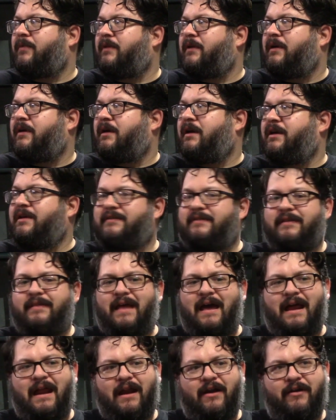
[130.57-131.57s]
He's in
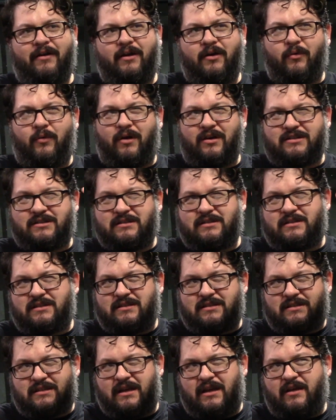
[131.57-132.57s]
that area, Washington
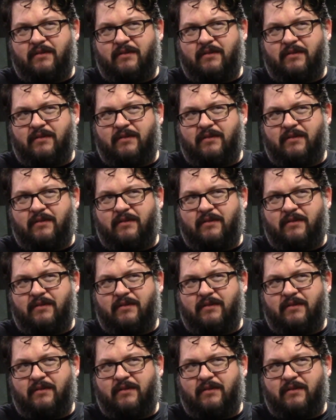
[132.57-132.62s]
State,